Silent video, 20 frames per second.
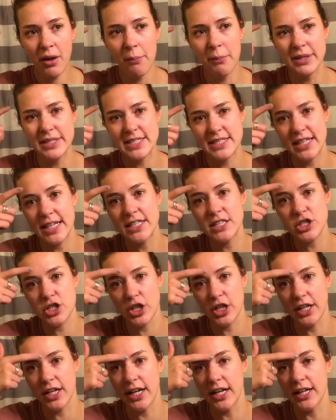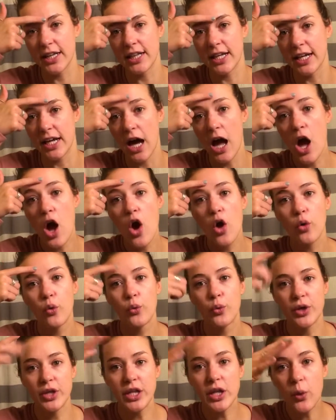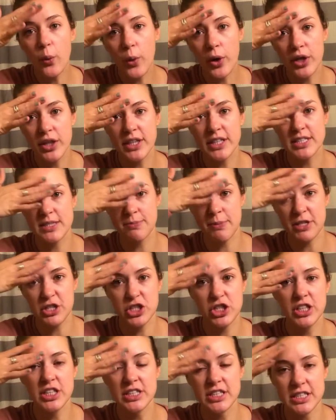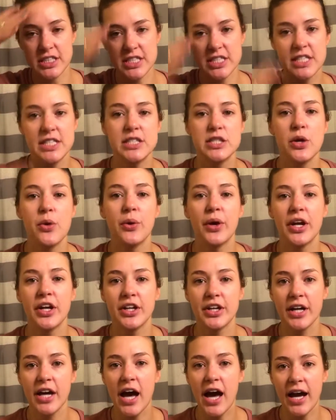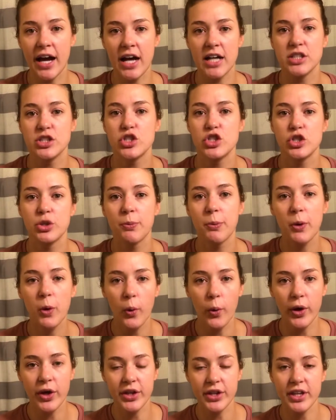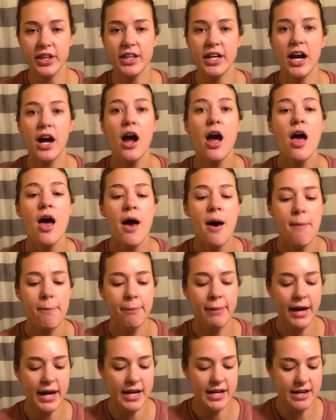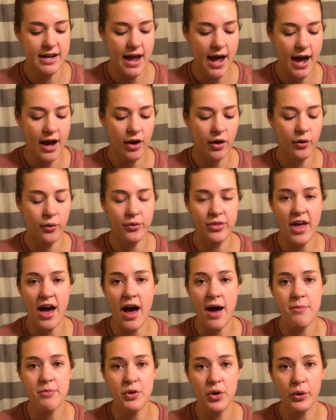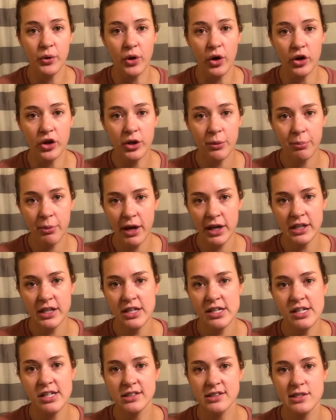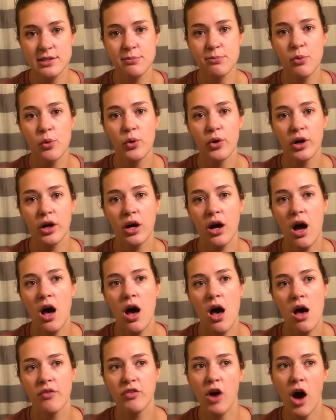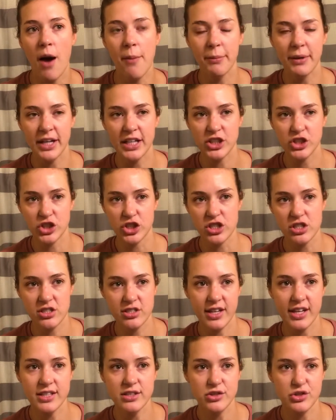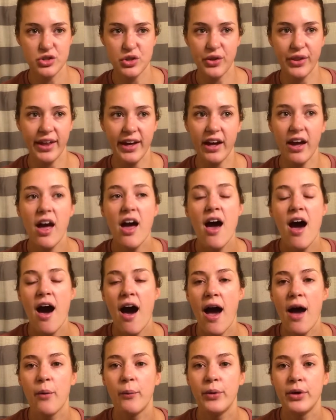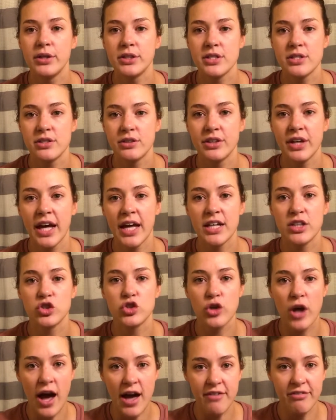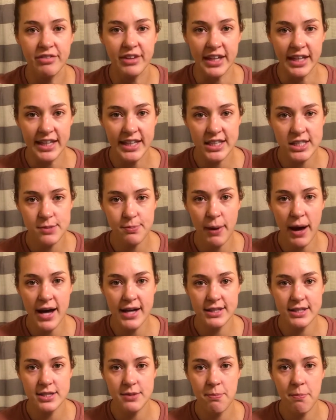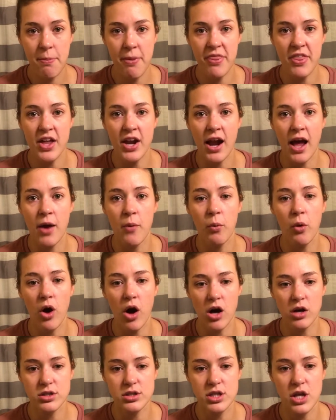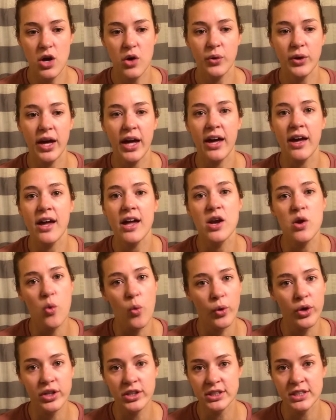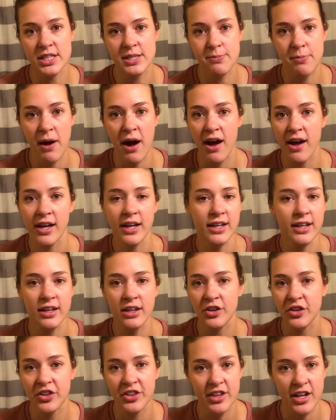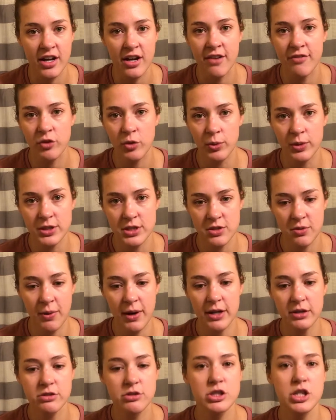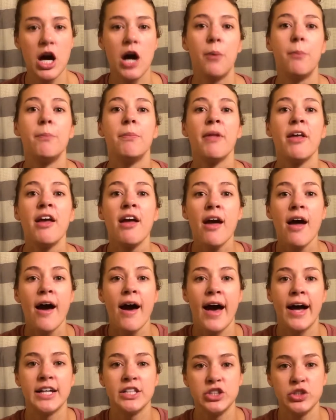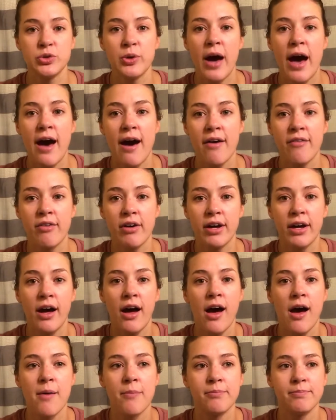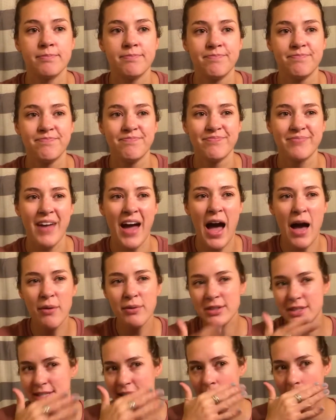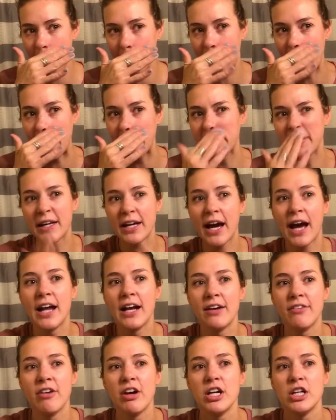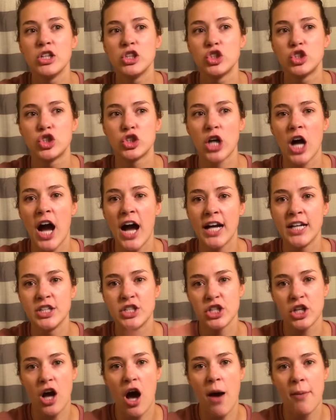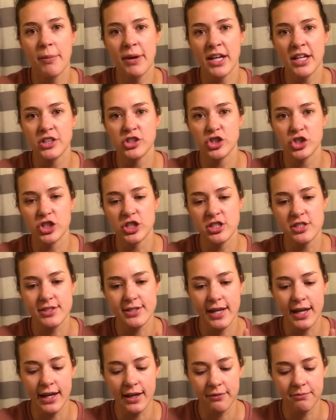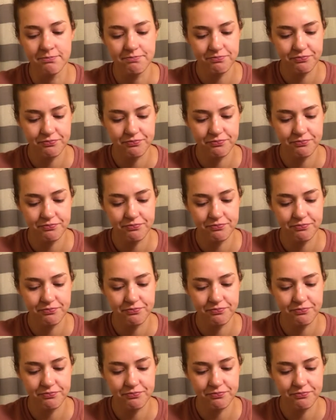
my skin started getting like really oily especially in the T-zone area. I got super oily there but now that I'm no longer pregnant it's more of combination skin. So like I will still get dry flaky spots but then I will also get an oily spot here and there every once in a while. So I do have um, I would say probably kind of dry to combination skin